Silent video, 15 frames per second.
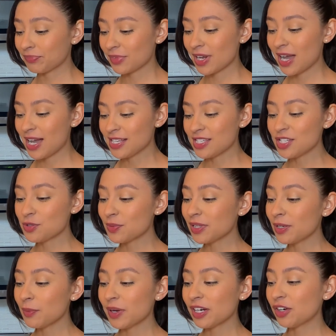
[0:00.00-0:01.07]
I just
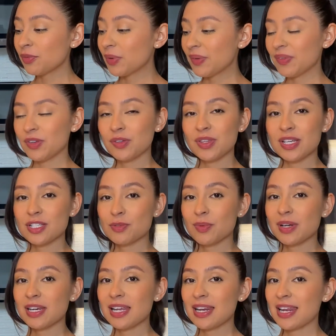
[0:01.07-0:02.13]
really wanted to review this
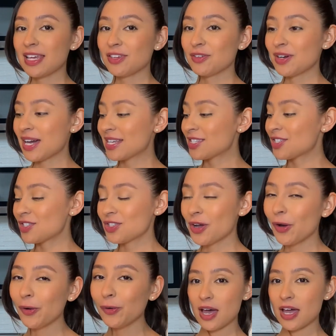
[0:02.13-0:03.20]
one and let you guys
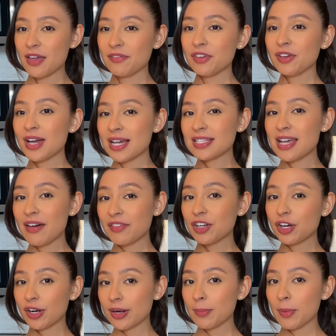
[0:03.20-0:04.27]
know. If you guys haven't
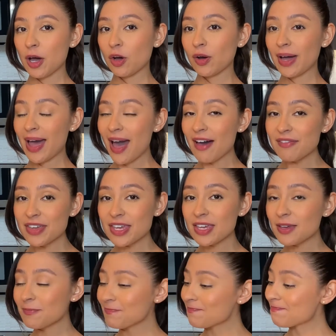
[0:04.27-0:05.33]
heard about
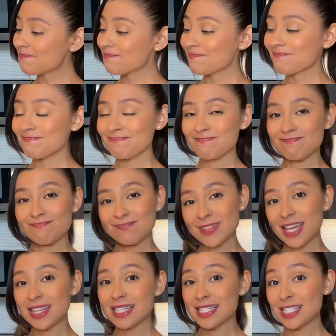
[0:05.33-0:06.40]
Javy,
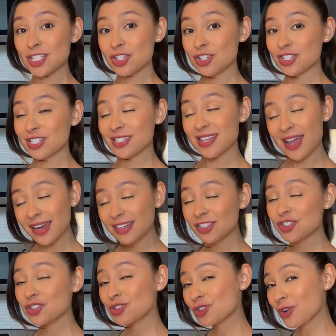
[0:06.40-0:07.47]
this is your sign
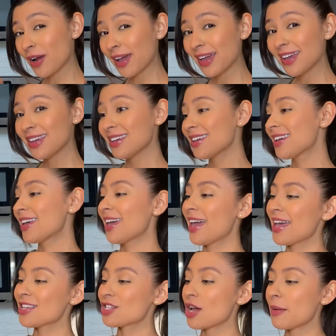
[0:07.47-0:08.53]
to try it.
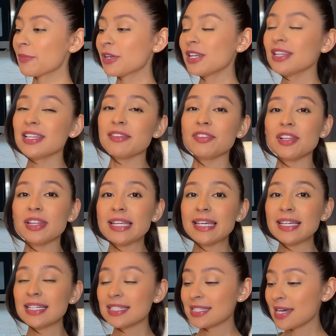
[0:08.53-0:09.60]
So I'm gonna leave a
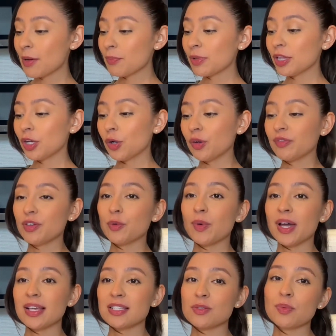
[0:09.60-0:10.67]
link down below if you
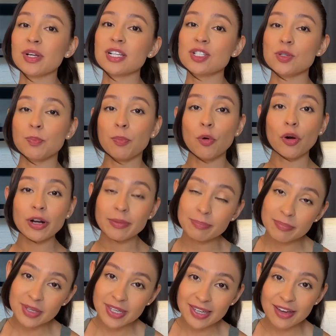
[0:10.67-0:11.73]
guys wanna support
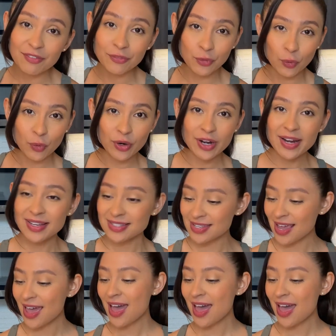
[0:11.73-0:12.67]
me, of course. If